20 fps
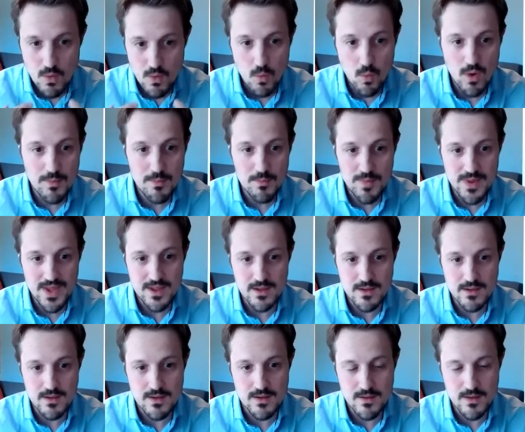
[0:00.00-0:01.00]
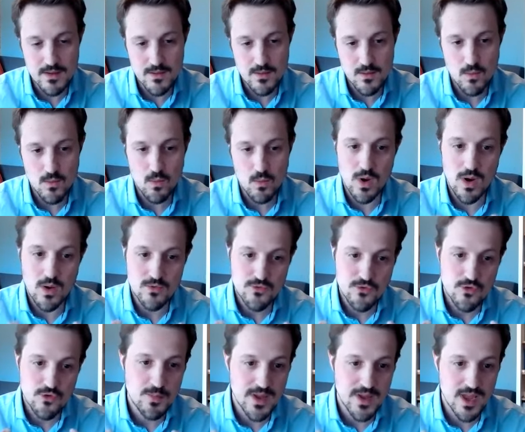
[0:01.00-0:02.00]

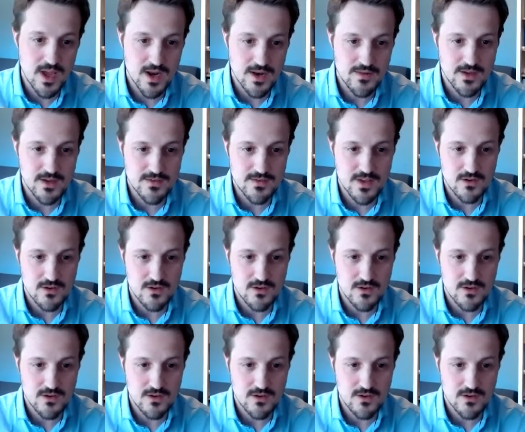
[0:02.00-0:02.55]
two big ideas